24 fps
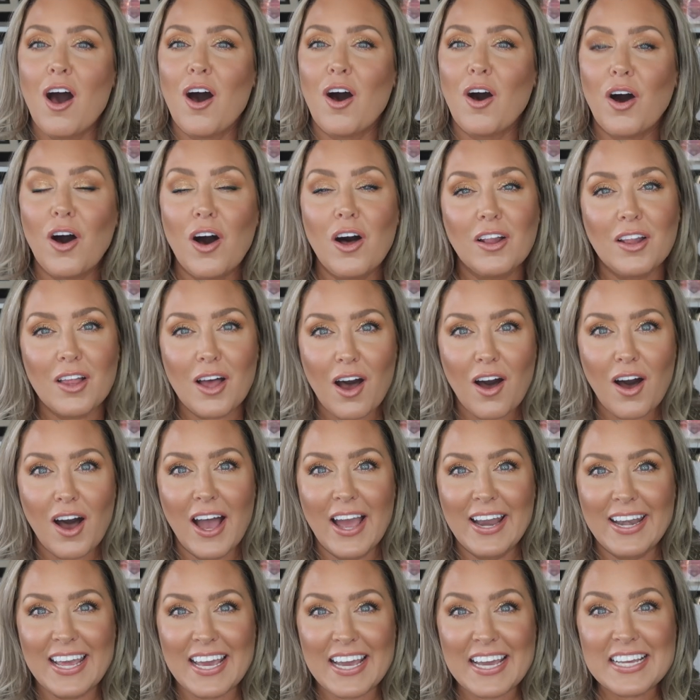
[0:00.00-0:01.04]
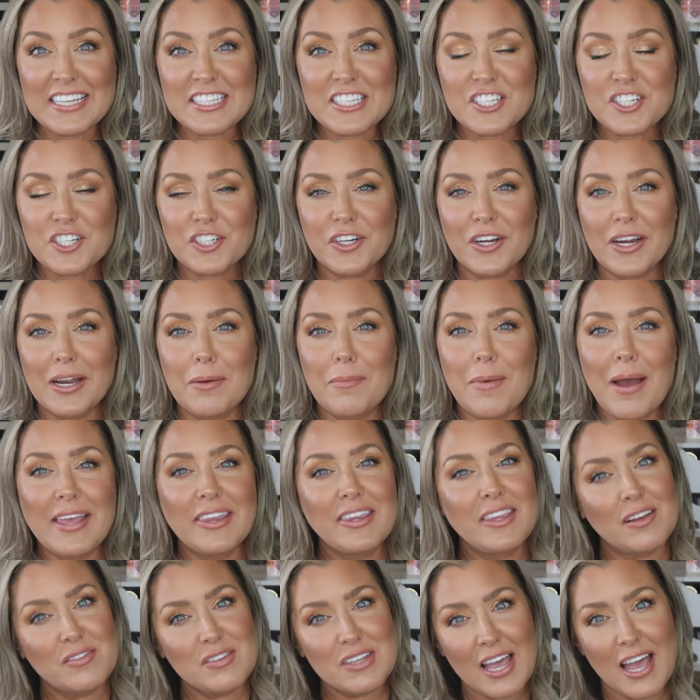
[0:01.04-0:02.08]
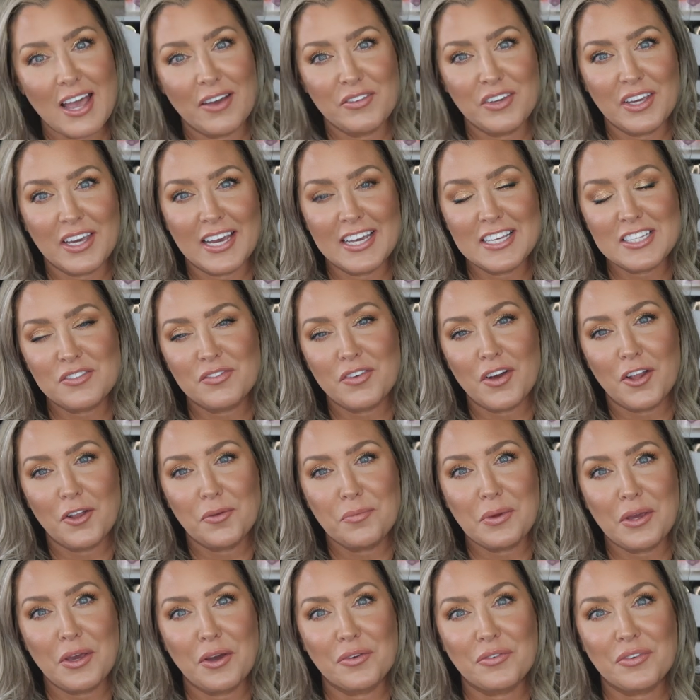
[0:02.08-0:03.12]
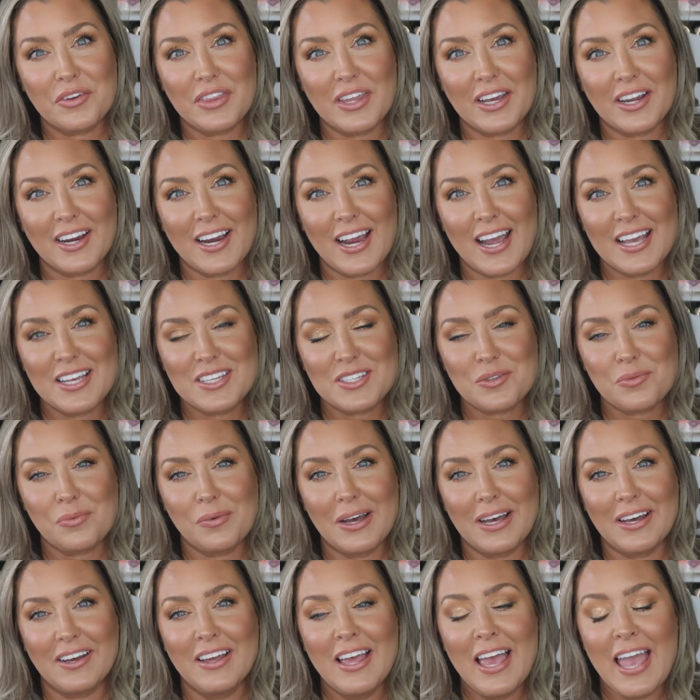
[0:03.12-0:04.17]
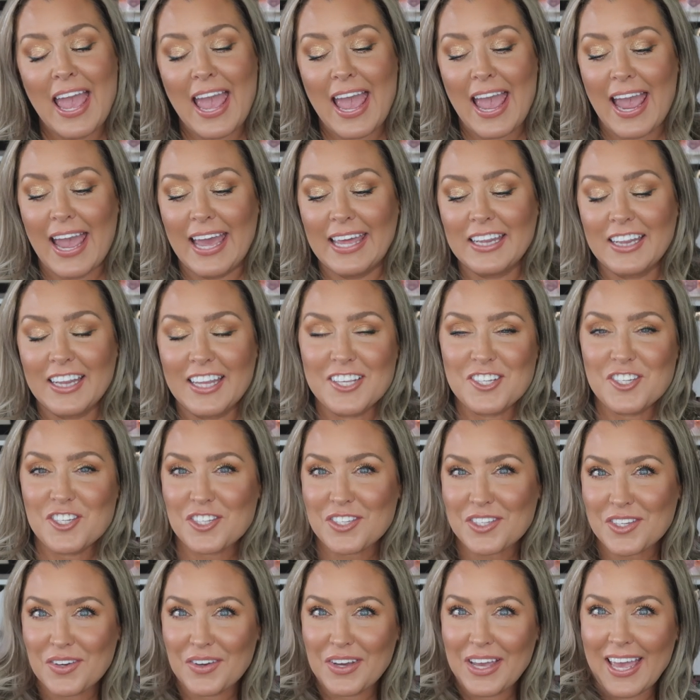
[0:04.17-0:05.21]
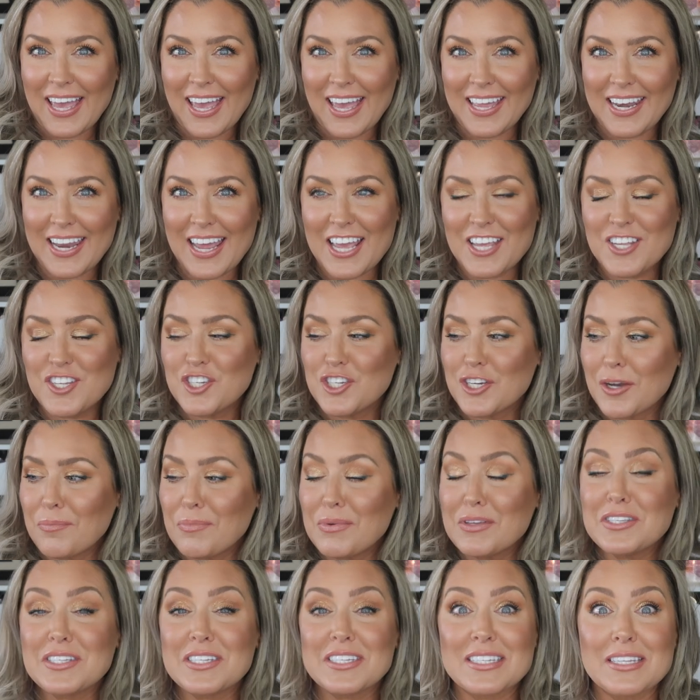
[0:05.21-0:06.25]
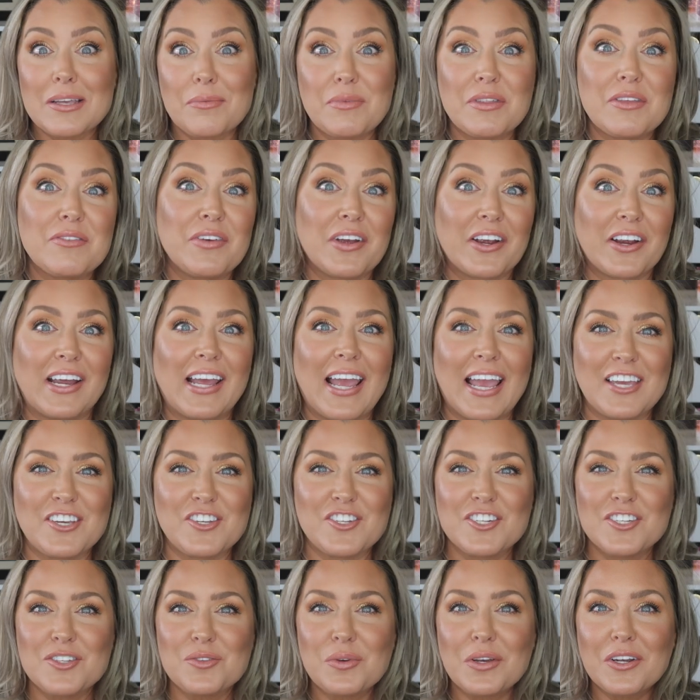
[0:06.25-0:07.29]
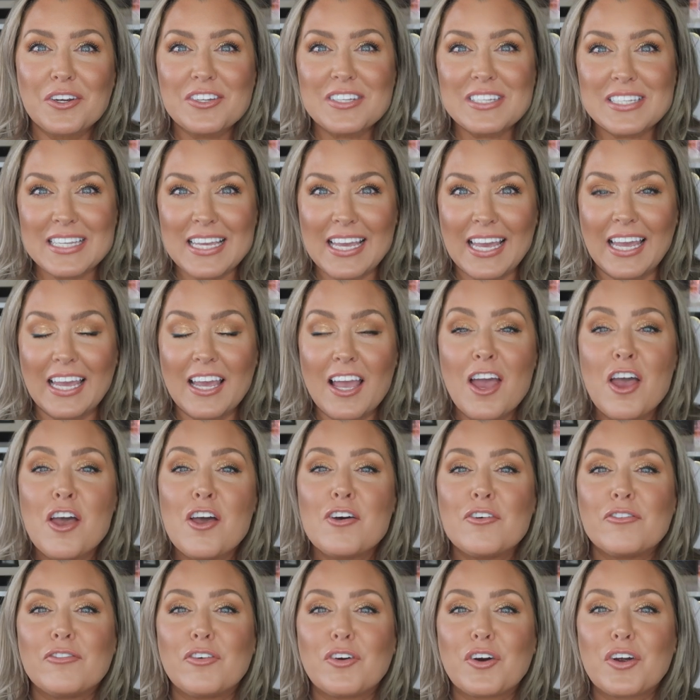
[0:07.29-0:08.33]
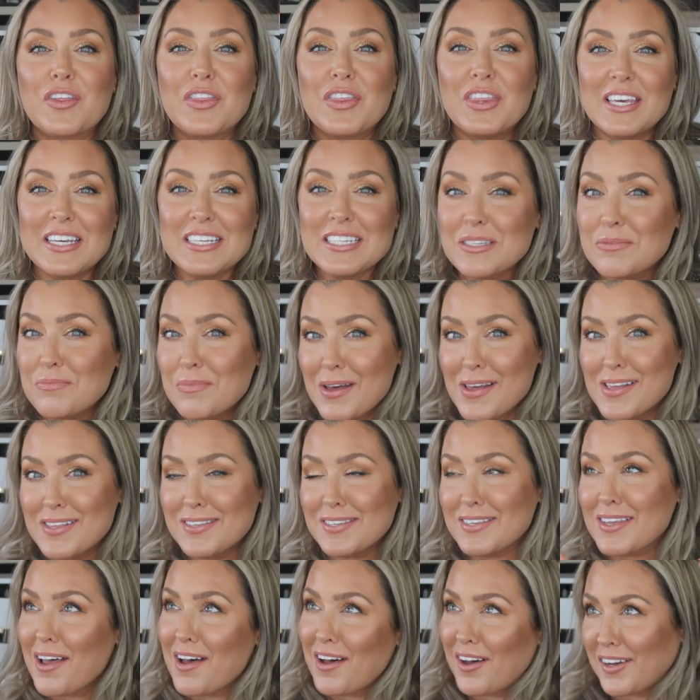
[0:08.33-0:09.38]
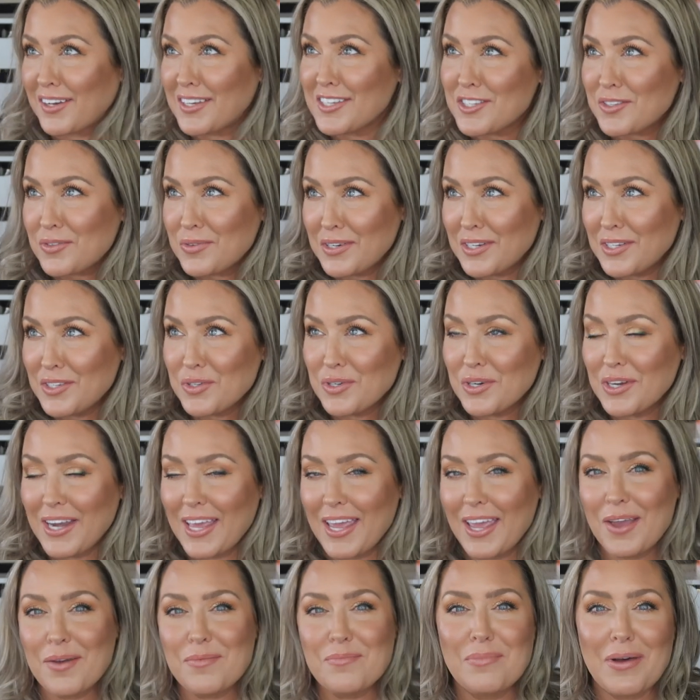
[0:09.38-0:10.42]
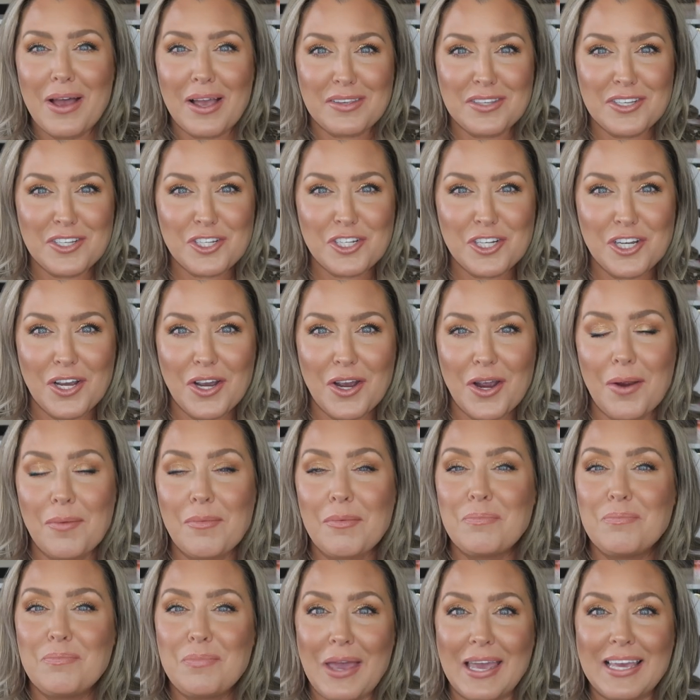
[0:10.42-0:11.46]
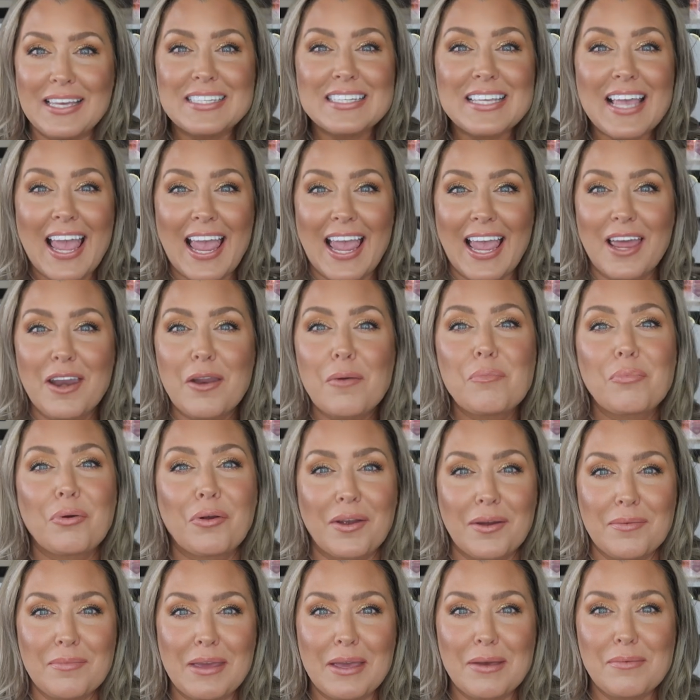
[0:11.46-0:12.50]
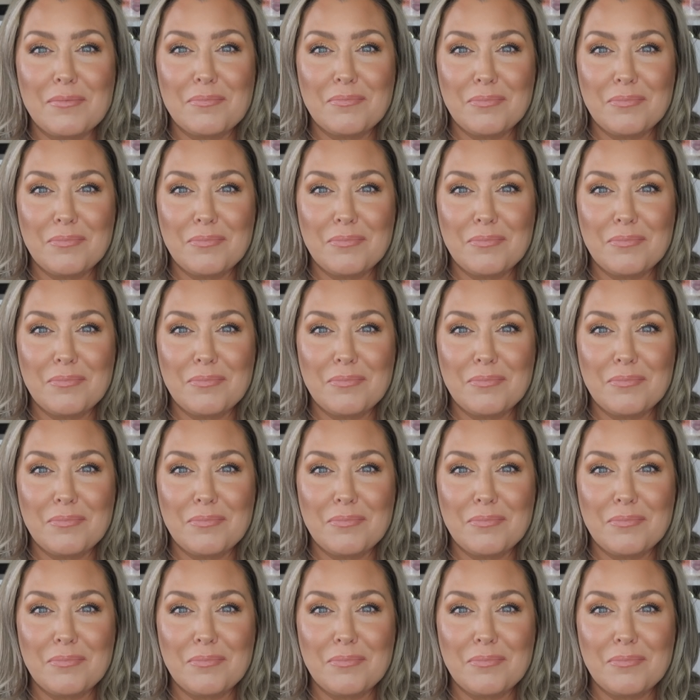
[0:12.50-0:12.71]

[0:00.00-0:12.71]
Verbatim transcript: all on Instagram. I'd love to have you guys follow me over there as well. And let's just go ahead and jump into some of the variations we are seeing for this month's August 2020 BoxyCharm base and premium